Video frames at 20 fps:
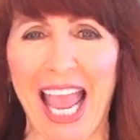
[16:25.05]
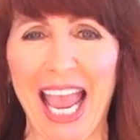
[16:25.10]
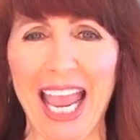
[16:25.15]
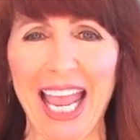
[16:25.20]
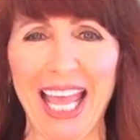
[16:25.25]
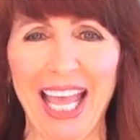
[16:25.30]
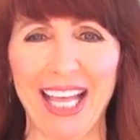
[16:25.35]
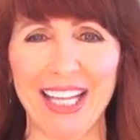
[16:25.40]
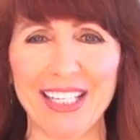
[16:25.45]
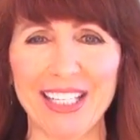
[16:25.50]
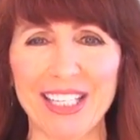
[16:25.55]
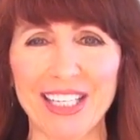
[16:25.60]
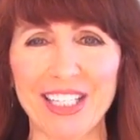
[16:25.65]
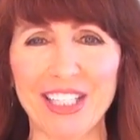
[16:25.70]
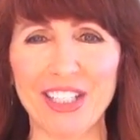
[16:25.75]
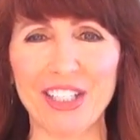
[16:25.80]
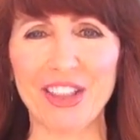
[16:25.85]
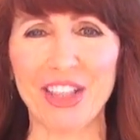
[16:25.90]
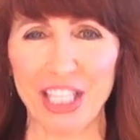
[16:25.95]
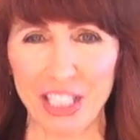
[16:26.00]
And
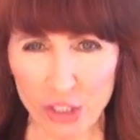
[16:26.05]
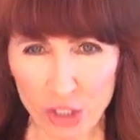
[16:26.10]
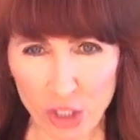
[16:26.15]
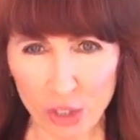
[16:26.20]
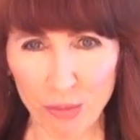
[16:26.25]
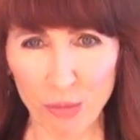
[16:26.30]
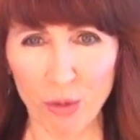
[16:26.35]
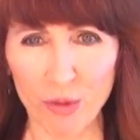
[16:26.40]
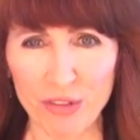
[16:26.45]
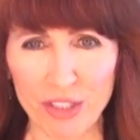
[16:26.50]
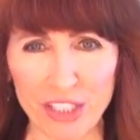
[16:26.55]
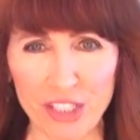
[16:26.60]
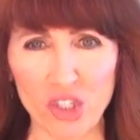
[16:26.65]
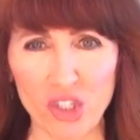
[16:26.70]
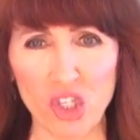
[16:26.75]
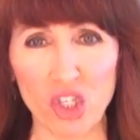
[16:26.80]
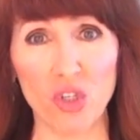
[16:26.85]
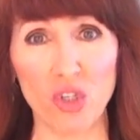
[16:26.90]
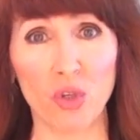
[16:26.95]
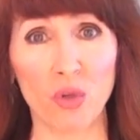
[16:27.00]
then she moves
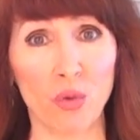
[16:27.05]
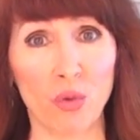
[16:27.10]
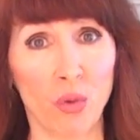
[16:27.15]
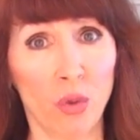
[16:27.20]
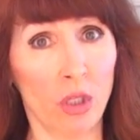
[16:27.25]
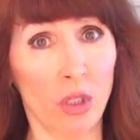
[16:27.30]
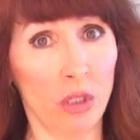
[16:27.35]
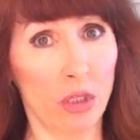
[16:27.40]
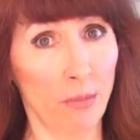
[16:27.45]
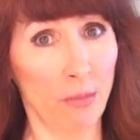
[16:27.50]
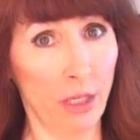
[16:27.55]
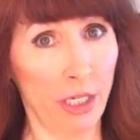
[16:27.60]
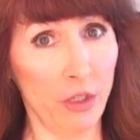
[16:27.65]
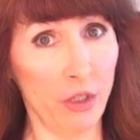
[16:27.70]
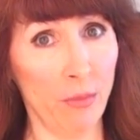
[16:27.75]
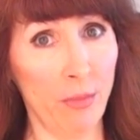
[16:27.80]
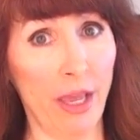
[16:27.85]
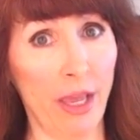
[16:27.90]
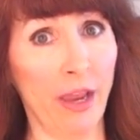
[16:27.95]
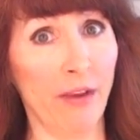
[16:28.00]
into the
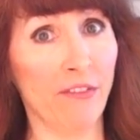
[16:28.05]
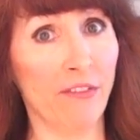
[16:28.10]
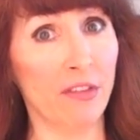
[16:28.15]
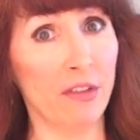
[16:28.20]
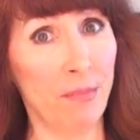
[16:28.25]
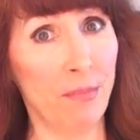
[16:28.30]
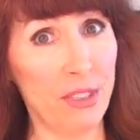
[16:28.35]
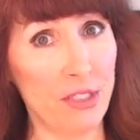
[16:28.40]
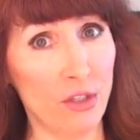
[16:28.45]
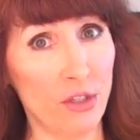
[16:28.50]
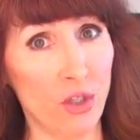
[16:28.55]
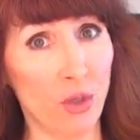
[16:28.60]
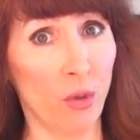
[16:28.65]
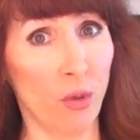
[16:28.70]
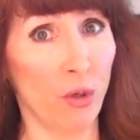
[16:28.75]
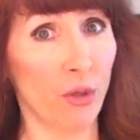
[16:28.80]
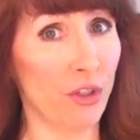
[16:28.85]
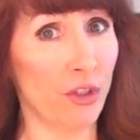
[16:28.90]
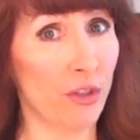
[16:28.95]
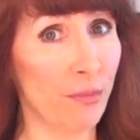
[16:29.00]
money you make from the business you own,